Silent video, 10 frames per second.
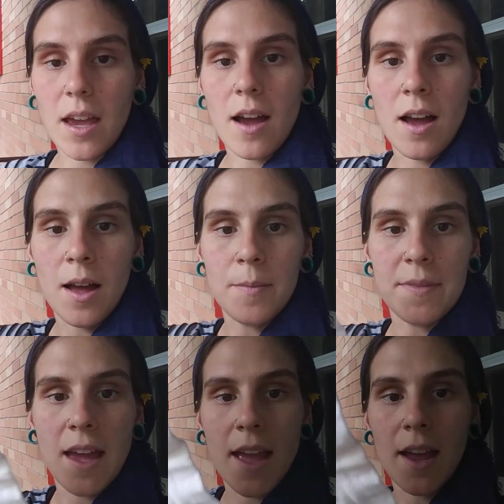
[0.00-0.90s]

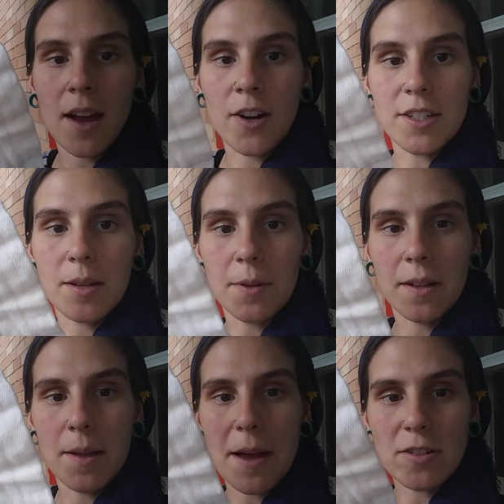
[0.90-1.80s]
They are
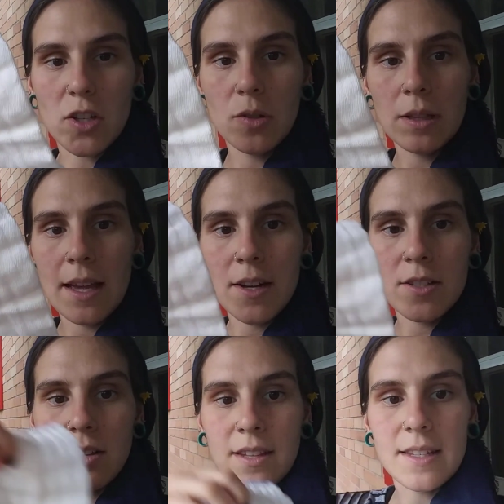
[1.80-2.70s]
typically about 2
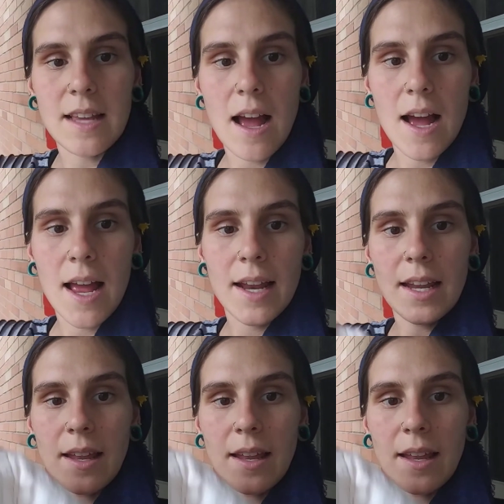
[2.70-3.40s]
layers on the side